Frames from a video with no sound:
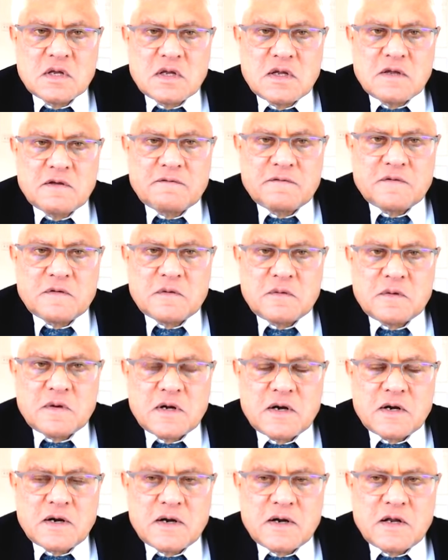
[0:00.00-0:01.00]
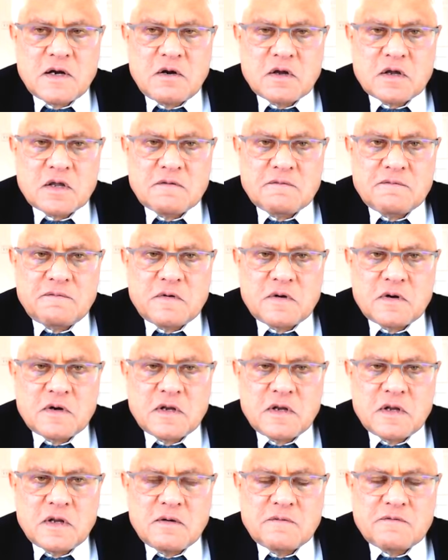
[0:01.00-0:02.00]
if you are looking
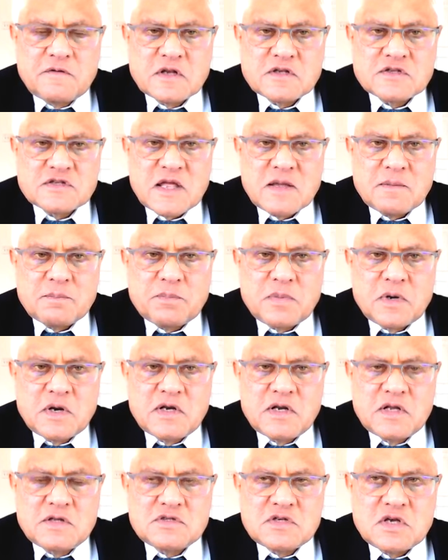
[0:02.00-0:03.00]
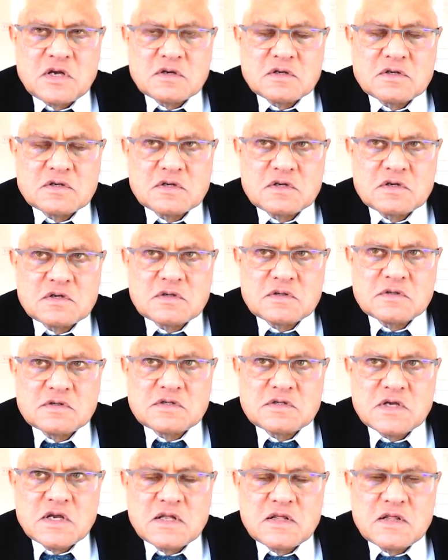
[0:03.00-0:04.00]
for example, an injunction to
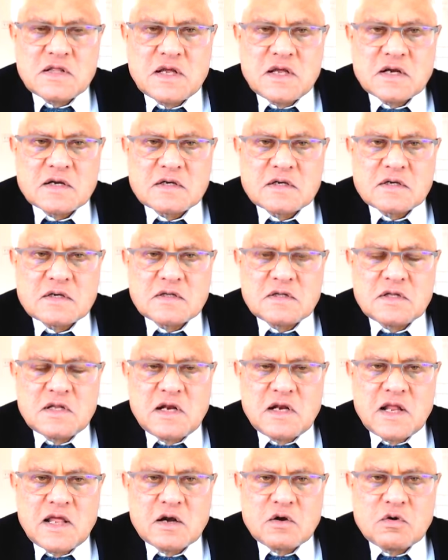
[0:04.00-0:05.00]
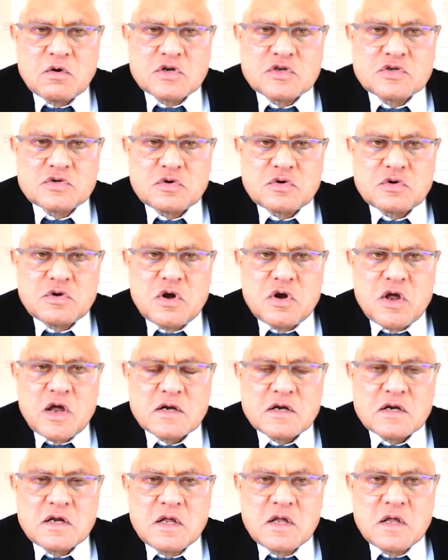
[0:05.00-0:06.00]
say that the landlord should
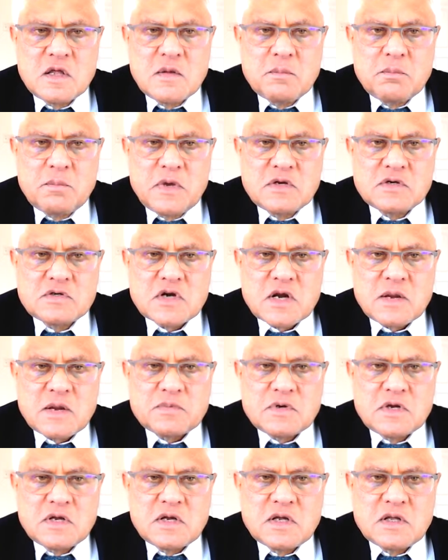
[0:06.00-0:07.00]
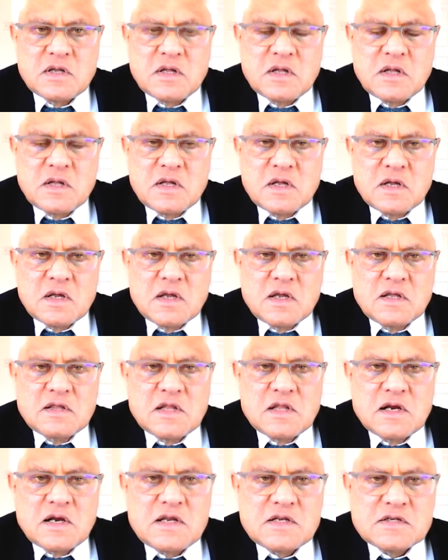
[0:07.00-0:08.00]
not be interrupting
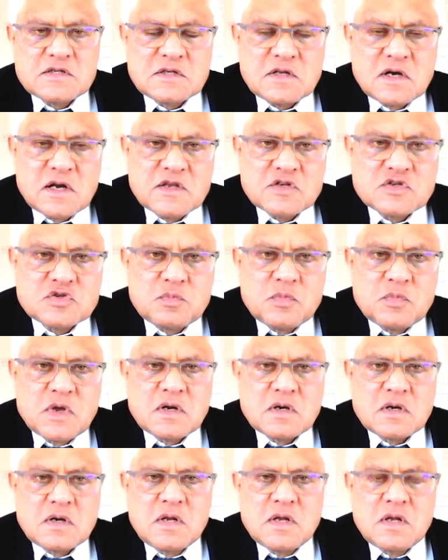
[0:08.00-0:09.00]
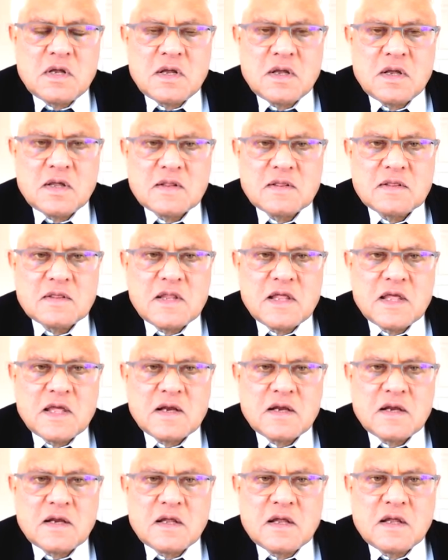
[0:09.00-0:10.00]
in the lease arrangement,
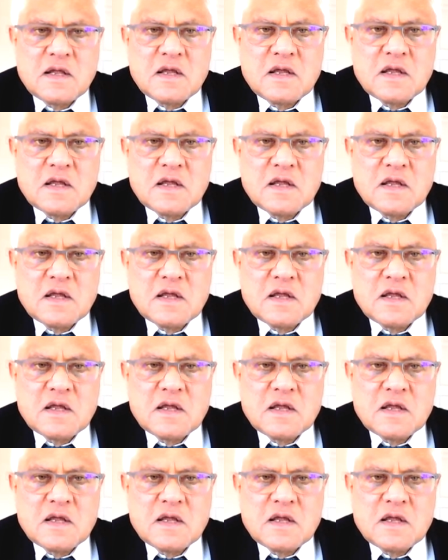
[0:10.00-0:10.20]
then